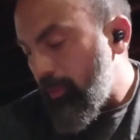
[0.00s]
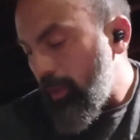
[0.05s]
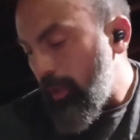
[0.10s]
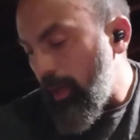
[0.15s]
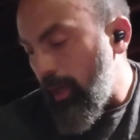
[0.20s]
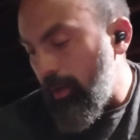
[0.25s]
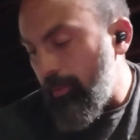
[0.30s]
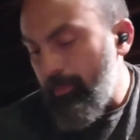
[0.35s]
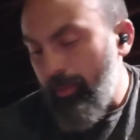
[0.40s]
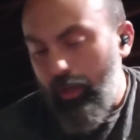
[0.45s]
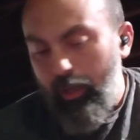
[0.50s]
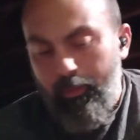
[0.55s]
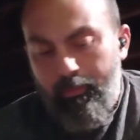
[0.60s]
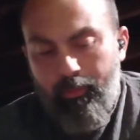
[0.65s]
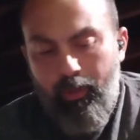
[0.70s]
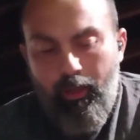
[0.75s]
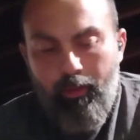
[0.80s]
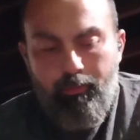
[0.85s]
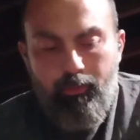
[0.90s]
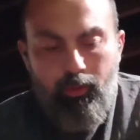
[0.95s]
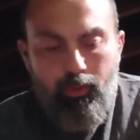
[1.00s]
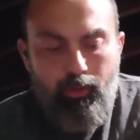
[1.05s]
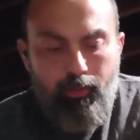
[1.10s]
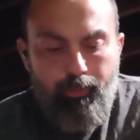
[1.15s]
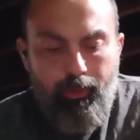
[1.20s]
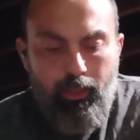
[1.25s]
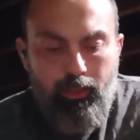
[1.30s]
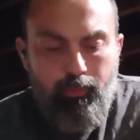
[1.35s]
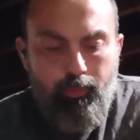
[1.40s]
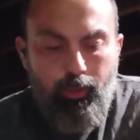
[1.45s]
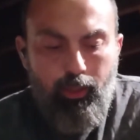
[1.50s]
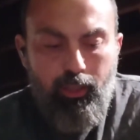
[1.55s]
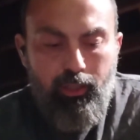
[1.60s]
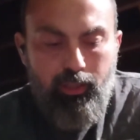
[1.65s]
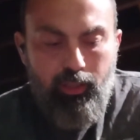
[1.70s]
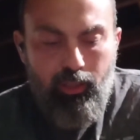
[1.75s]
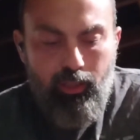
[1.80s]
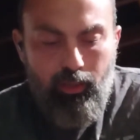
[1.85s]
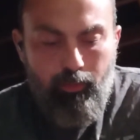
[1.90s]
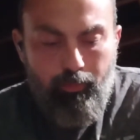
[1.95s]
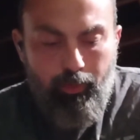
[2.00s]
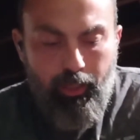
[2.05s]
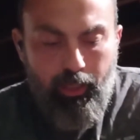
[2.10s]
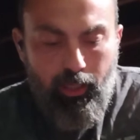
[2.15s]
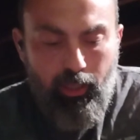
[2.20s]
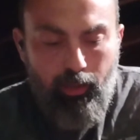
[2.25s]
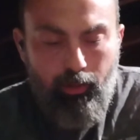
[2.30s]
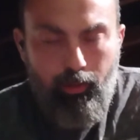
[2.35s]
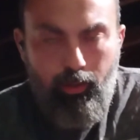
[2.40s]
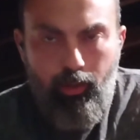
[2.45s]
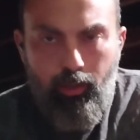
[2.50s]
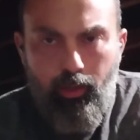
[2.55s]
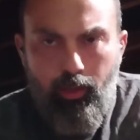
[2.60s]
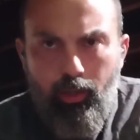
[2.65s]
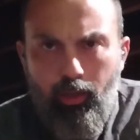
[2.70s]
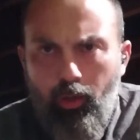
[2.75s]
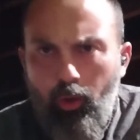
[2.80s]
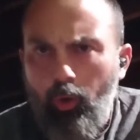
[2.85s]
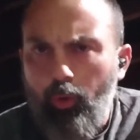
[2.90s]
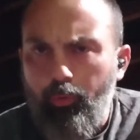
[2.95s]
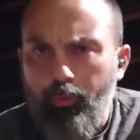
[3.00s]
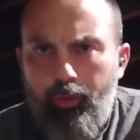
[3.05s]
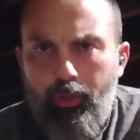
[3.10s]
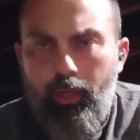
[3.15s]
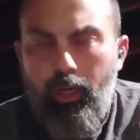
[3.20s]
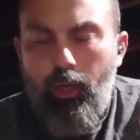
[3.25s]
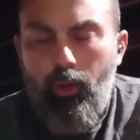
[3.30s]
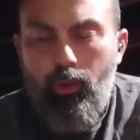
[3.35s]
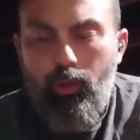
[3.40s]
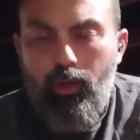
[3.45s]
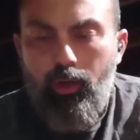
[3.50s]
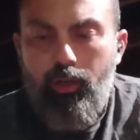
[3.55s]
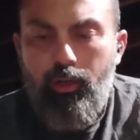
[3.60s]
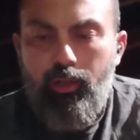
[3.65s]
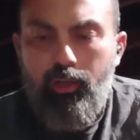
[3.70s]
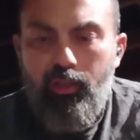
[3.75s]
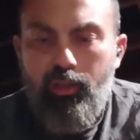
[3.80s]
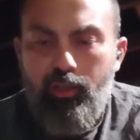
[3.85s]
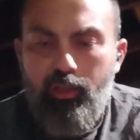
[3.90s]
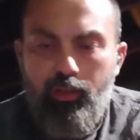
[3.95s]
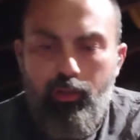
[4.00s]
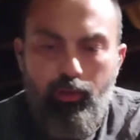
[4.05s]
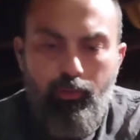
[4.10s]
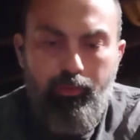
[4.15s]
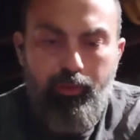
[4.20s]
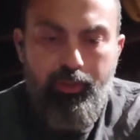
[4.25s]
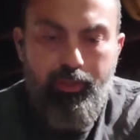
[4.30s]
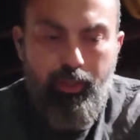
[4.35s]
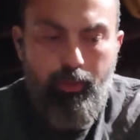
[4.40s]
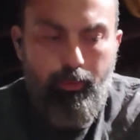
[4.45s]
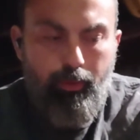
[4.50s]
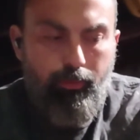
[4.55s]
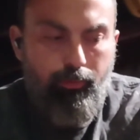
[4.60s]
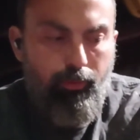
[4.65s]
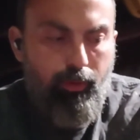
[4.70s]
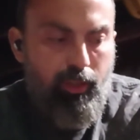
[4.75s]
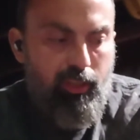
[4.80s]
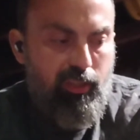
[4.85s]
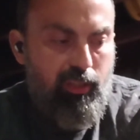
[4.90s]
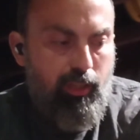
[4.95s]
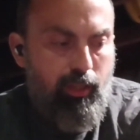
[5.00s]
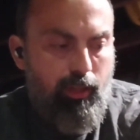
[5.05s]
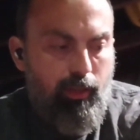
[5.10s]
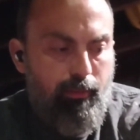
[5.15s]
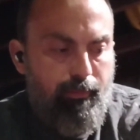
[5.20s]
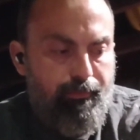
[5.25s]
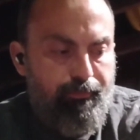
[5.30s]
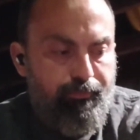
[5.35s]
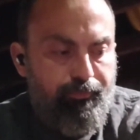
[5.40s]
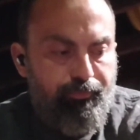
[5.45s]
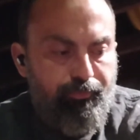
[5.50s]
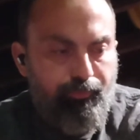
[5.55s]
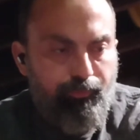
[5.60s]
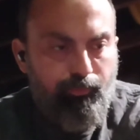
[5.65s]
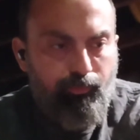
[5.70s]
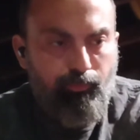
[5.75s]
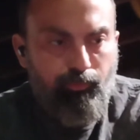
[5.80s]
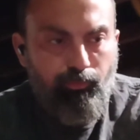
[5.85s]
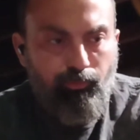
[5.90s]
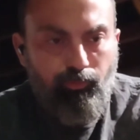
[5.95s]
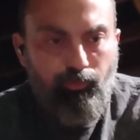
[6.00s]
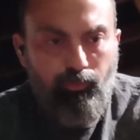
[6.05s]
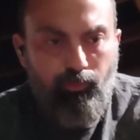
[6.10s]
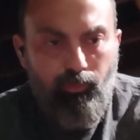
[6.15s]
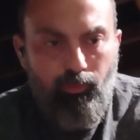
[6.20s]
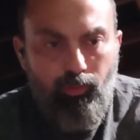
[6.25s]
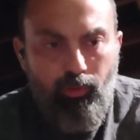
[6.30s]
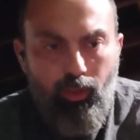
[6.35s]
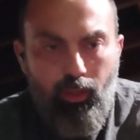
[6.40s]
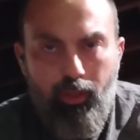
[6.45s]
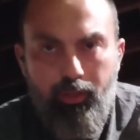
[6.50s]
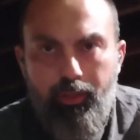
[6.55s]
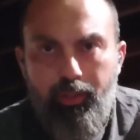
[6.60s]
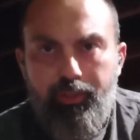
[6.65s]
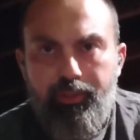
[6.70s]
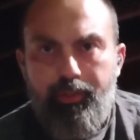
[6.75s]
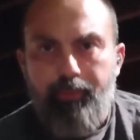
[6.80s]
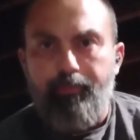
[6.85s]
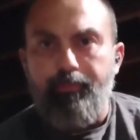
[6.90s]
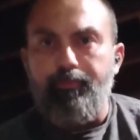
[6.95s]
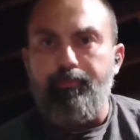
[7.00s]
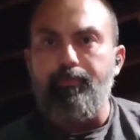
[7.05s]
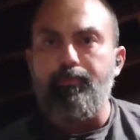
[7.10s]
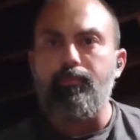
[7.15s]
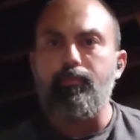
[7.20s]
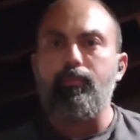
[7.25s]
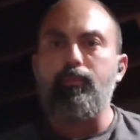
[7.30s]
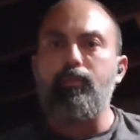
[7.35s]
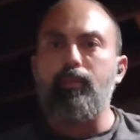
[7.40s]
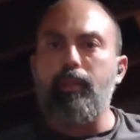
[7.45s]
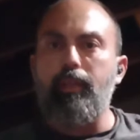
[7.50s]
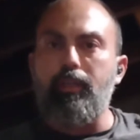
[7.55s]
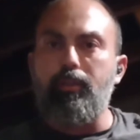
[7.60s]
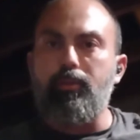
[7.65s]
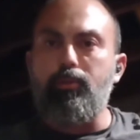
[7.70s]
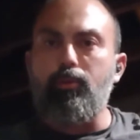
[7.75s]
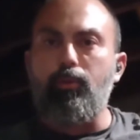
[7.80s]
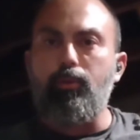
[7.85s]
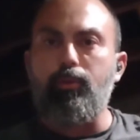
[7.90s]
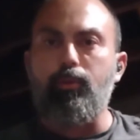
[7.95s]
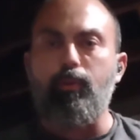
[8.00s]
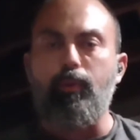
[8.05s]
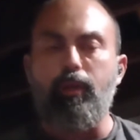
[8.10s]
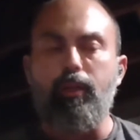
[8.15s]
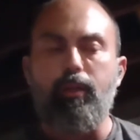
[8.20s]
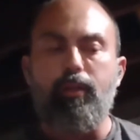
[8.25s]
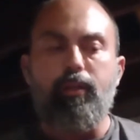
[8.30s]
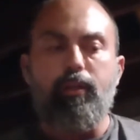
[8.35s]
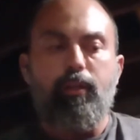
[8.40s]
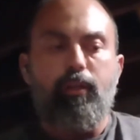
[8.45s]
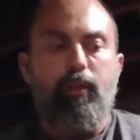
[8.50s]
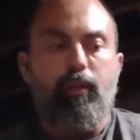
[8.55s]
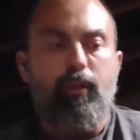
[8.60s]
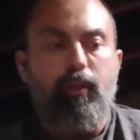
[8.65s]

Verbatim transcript: yeah, I'm, I'm, I'm doing the bench press. I did my over an hour of the stomach freezing. Did some like shoulder work.